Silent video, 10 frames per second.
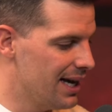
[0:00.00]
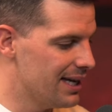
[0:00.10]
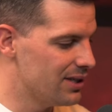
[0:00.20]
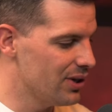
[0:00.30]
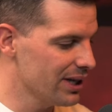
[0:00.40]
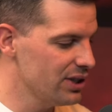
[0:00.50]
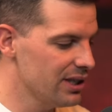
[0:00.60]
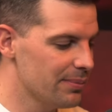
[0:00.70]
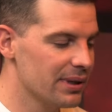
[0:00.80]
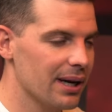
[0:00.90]
And you actually
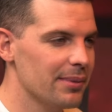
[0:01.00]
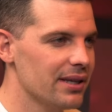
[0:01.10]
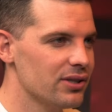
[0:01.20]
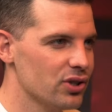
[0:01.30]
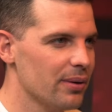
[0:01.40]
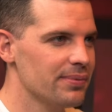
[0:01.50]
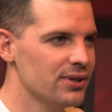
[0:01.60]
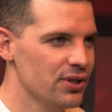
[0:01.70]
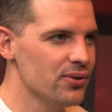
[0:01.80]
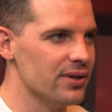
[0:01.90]
end up becoming the top
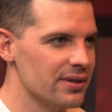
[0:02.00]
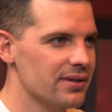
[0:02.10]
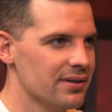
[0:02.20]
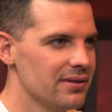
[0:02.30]
student.